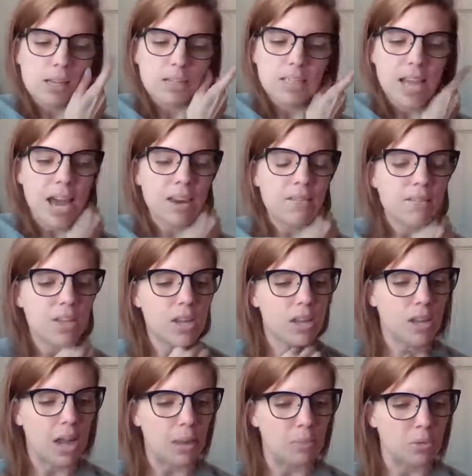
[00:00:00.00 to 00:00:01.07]
Dad and
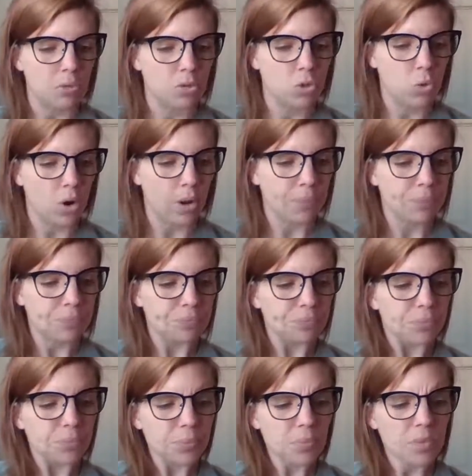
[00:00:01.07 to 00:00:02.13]
Via came through the door.
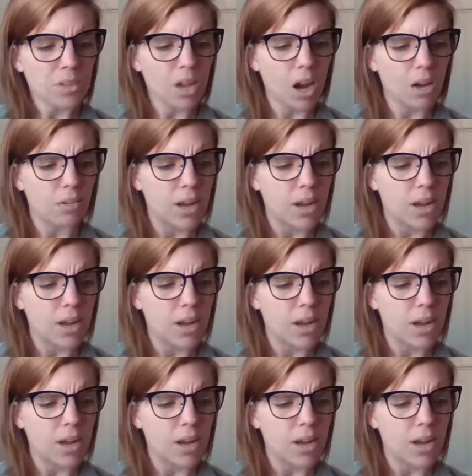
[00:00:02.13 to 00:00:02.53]
I